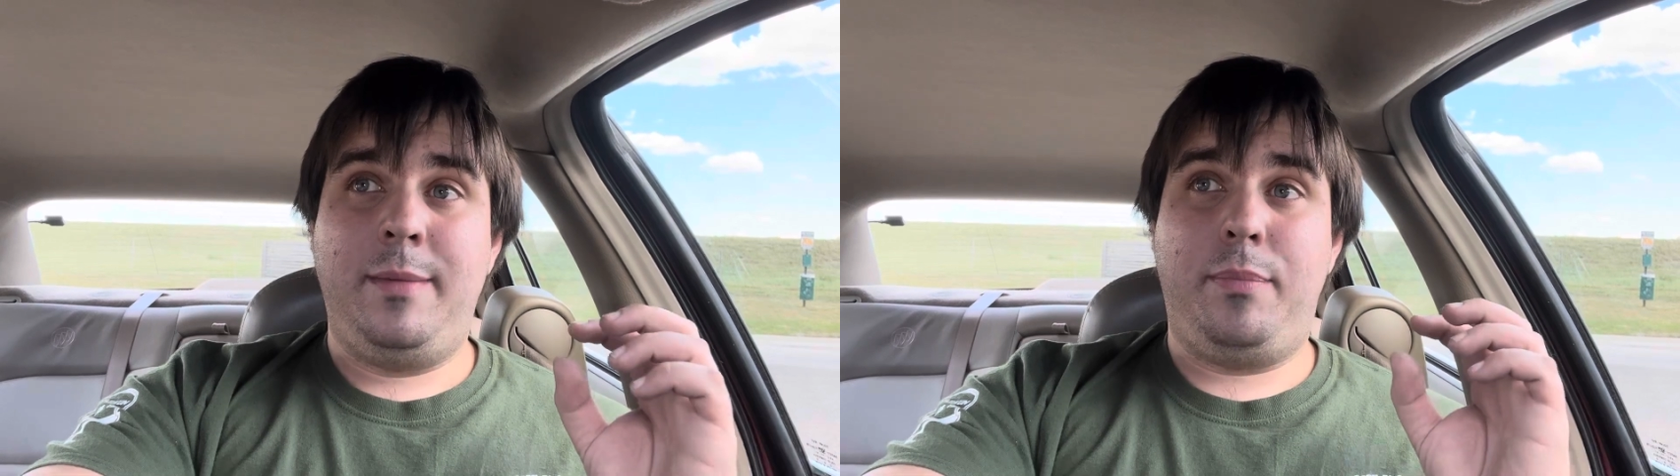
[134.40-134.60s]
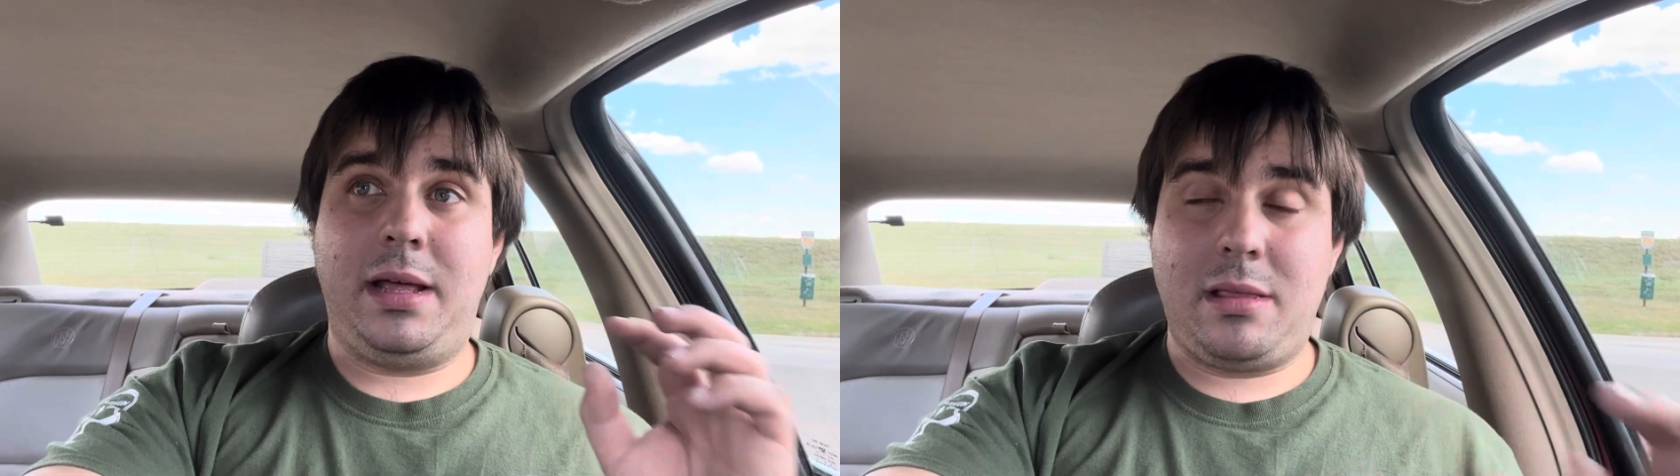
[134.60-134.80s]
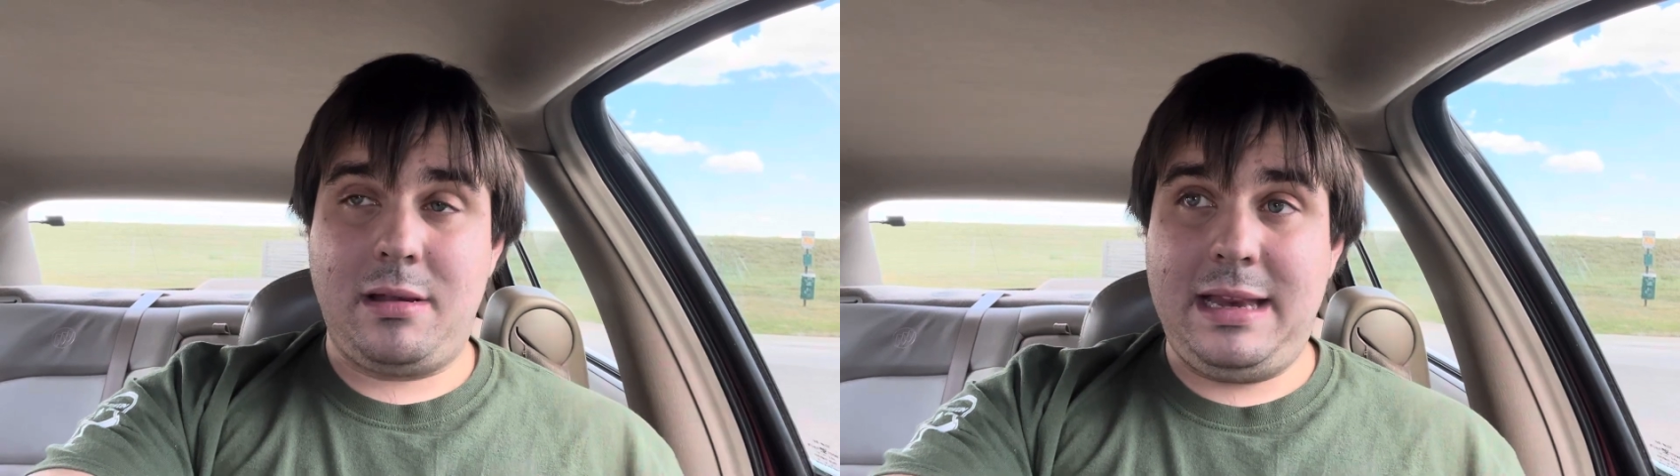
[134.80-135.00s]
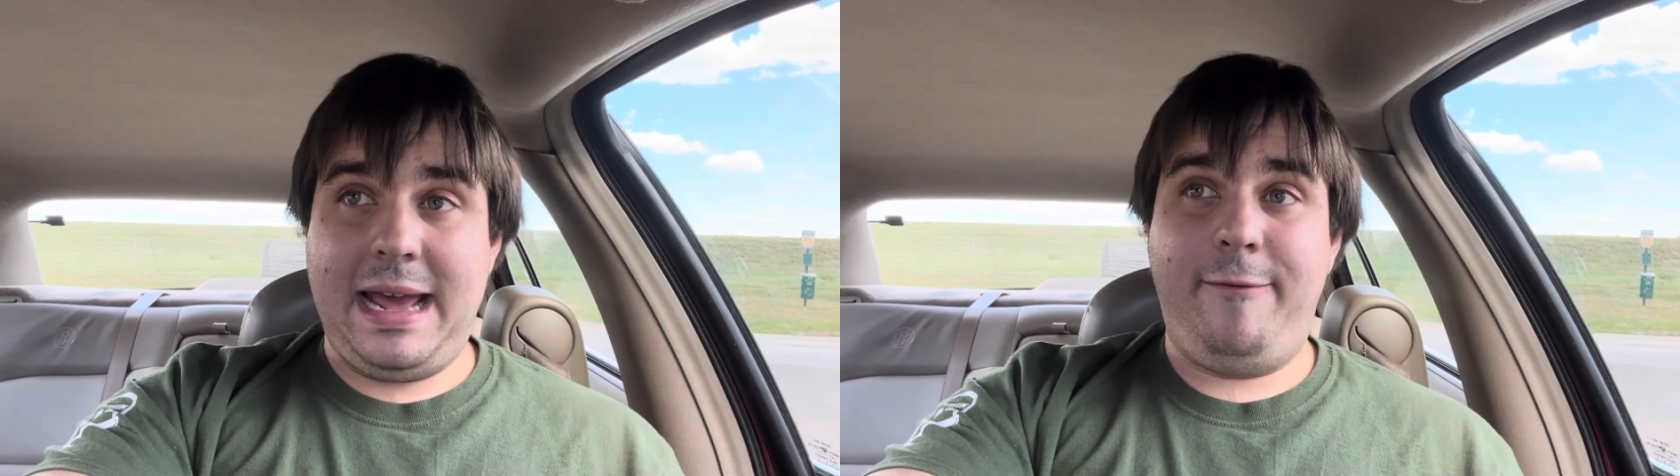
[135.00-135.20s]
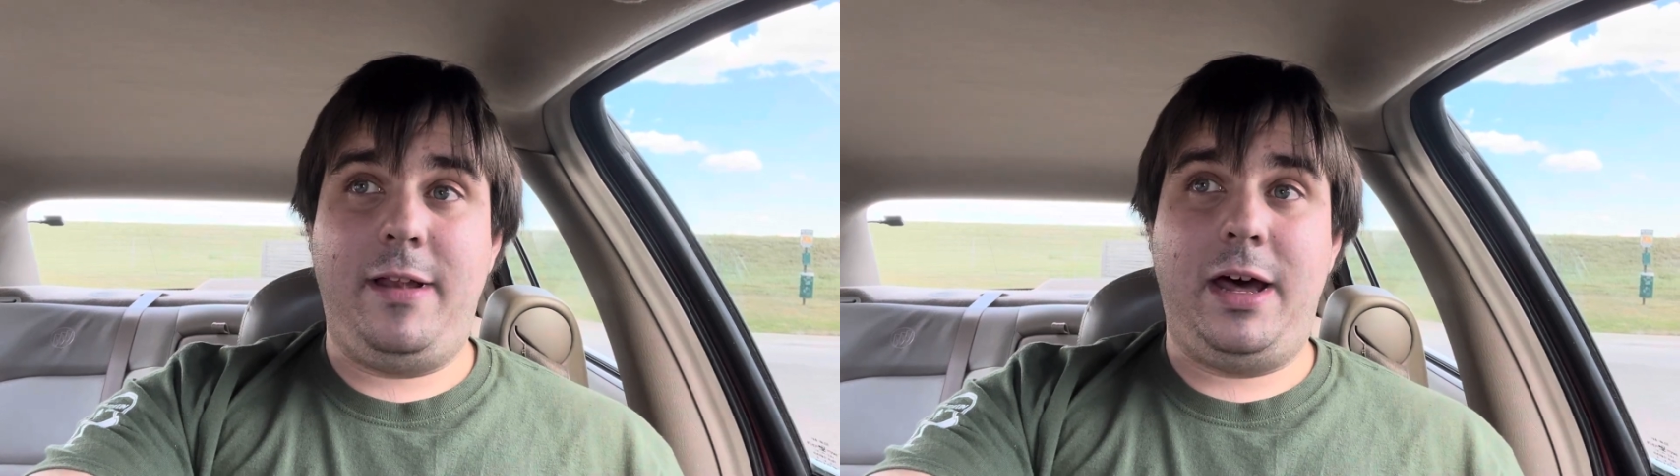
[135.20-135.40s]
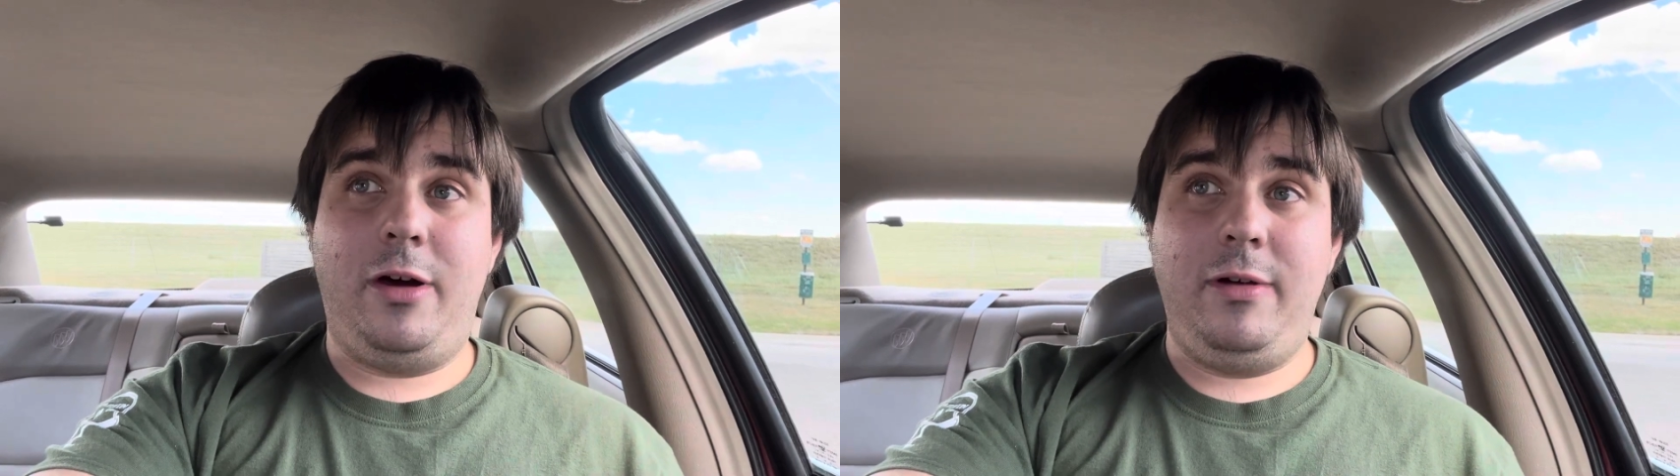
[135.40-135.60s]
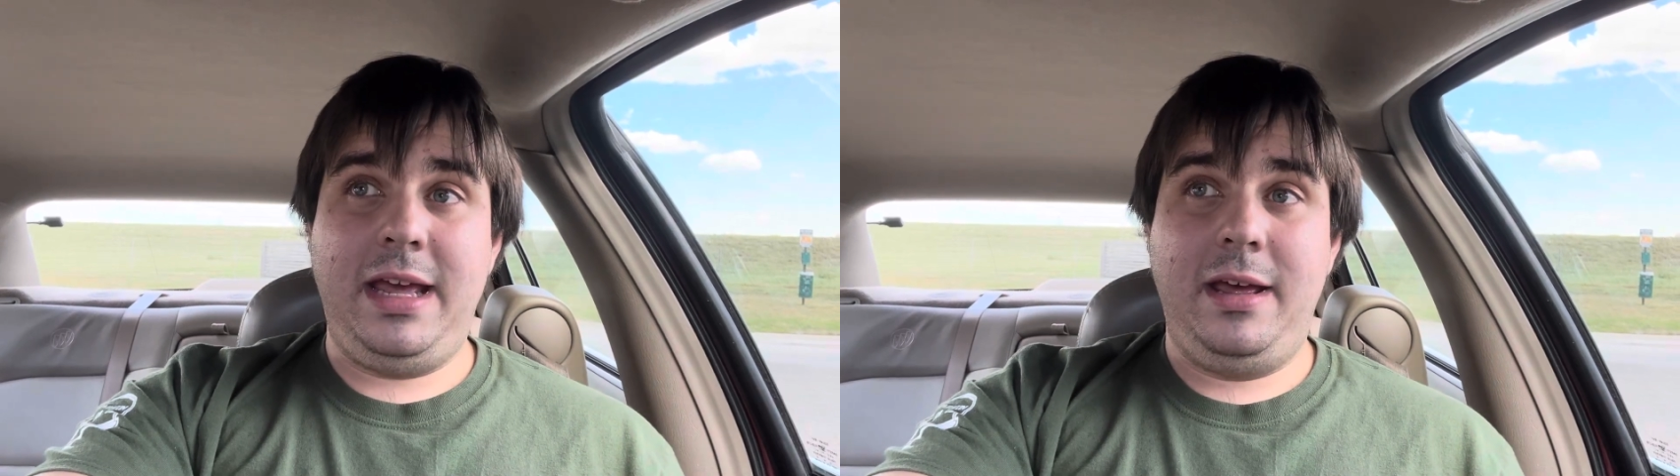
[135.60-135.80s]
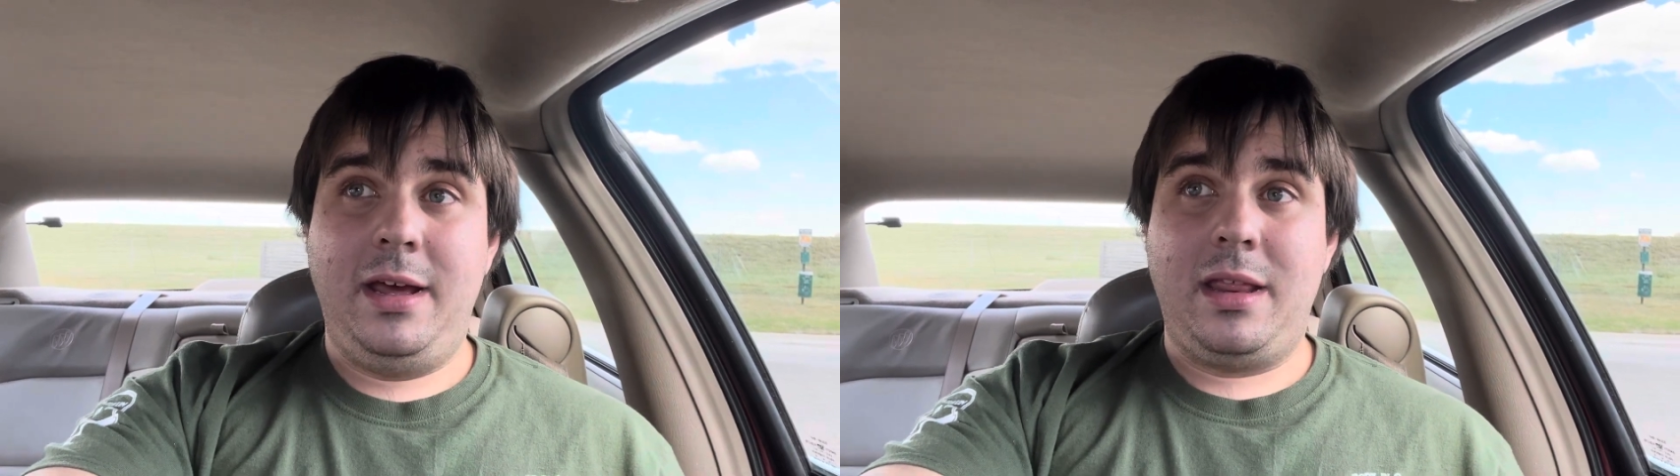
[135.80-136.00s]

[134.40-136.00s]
plus Dave Filoni